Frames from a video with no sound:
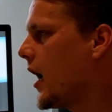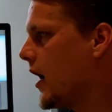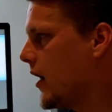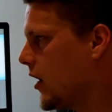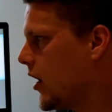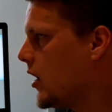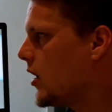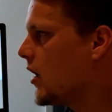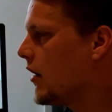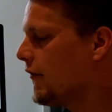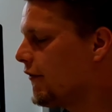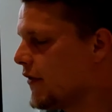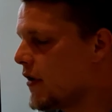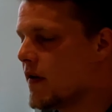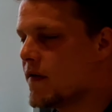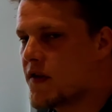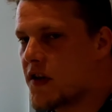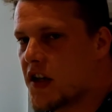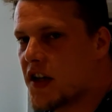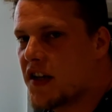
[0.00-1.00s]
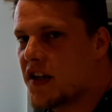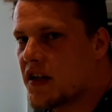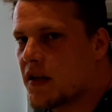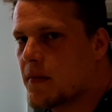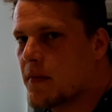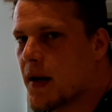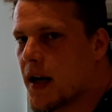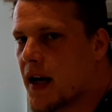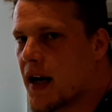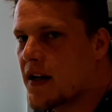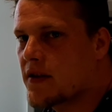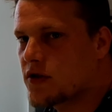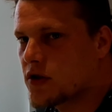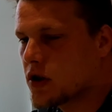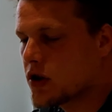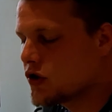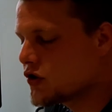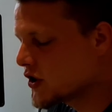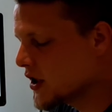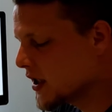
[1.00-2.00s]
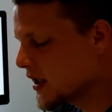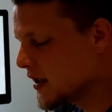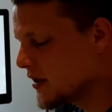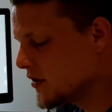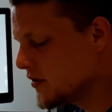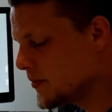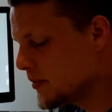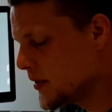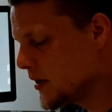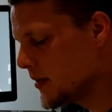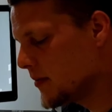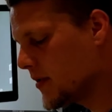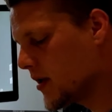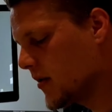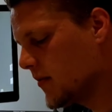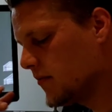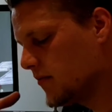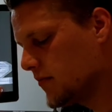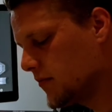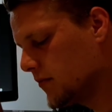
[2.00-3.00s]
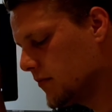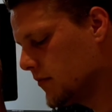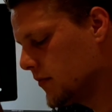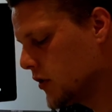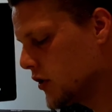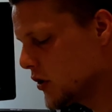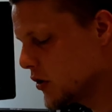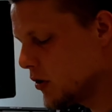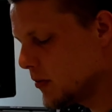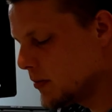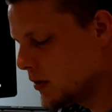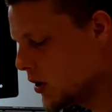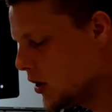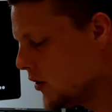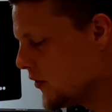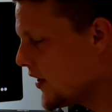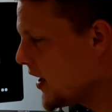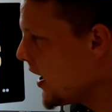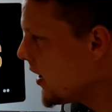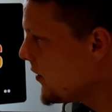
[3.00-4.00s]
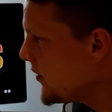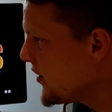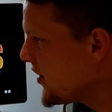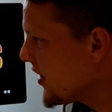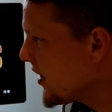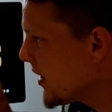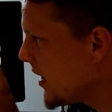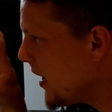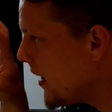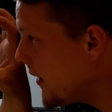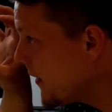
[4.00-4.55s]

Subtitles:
I got a lot further than I did in my high school challenge, but I'm not going to upload that until I